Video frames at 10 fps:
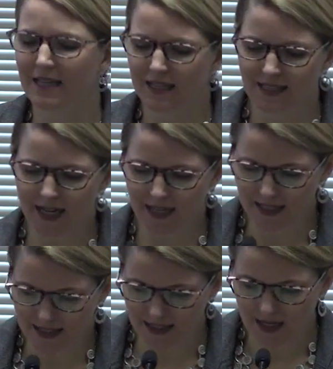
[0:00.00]
The
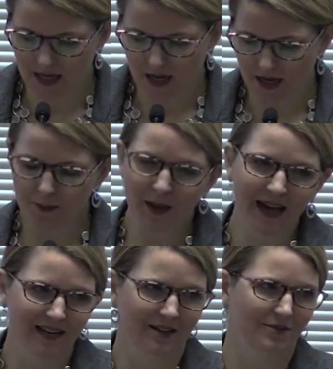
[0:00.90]
second is
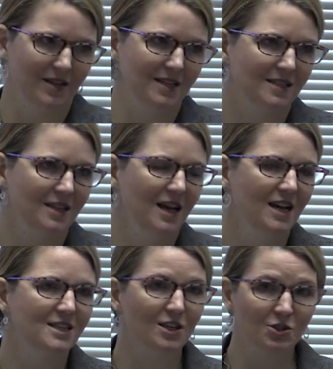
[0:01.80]

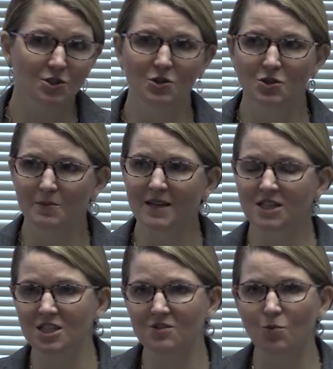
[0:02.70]
competitiveness. Dr. Tozer
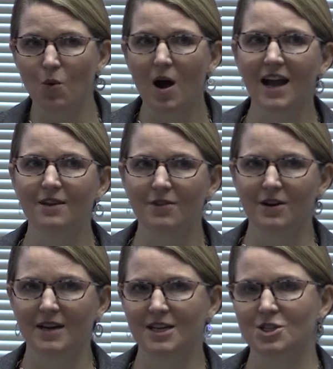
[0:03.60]
mentioned wide
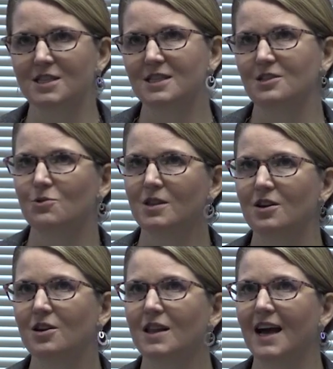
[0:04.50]
variations in North
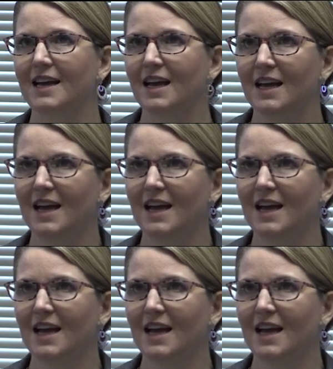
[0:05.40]
Carolina.